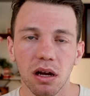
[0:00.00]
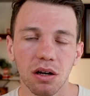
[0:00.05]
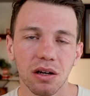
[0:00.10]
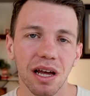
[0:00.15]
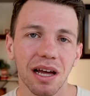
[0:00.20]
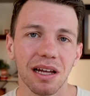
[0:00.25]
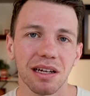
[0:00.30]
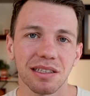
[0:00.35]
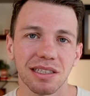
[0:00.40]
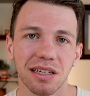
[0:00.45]

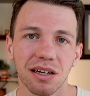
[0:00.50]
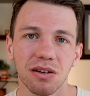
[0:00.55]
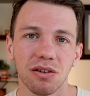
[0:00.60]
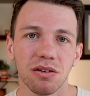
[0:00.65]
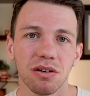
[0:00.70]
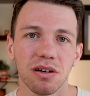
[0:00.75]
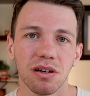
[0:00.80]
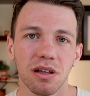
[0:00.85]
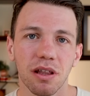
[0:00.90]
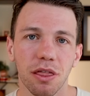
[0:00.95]
Okay,
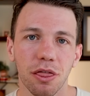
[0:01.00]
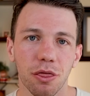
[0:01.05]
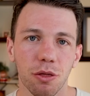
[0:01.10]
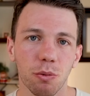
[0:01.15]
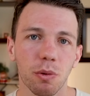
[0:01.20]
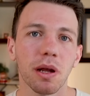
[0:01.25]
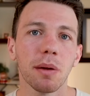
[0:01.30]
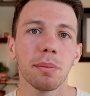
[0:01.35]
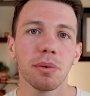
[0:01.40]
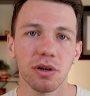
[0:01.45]
so
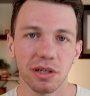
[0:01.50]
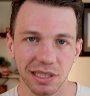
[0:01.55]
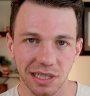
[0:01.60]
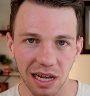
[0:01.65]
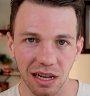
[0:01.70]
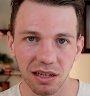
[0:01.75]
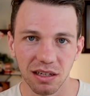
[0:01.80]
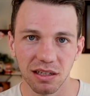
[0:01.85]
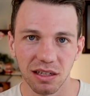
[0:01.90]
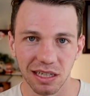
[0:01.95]

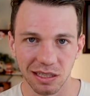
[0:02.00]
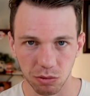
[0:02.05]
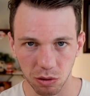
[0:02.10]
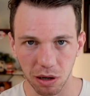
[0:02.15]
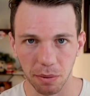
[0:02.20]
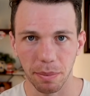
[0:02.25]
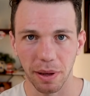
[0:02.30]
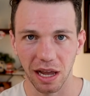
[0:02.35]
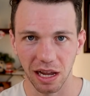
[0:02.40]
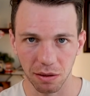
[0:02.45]
3% is what
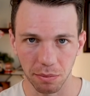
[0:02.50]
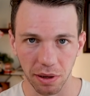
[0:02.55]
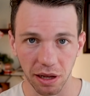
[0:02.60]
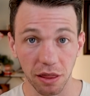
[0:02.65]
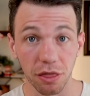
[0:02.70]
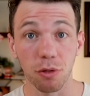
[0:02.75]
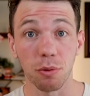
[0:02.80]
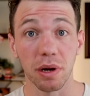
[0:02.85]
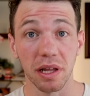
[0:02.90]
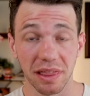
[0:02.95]
it paid me,
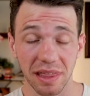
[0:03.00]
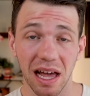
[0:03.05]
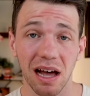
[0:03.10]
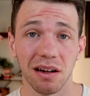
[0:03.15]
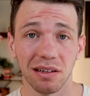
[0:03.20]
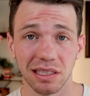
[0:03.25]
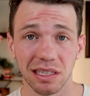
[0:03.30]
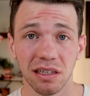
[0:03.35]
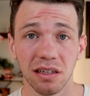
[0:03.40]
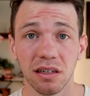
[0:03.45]

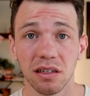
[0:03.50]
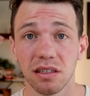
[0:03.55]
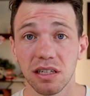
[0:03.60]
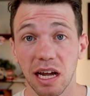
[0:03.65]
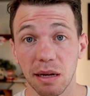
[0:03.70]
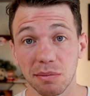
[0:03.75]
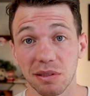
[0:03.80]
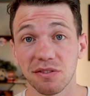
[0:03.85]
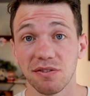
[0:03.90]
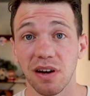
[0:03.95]
3,000
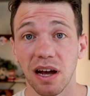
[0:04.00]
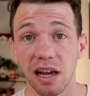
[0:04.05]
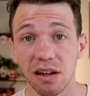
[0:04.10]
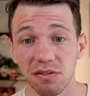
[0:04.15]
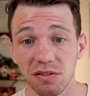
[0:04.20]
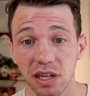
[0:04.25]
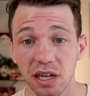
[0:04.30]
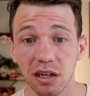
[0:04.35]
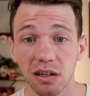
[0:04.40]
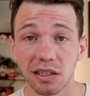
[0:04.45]
times
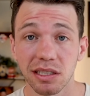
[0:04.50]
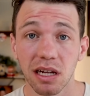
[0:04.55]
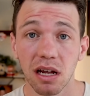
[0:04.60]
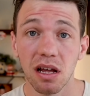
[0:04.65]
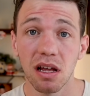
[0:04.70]
5 years.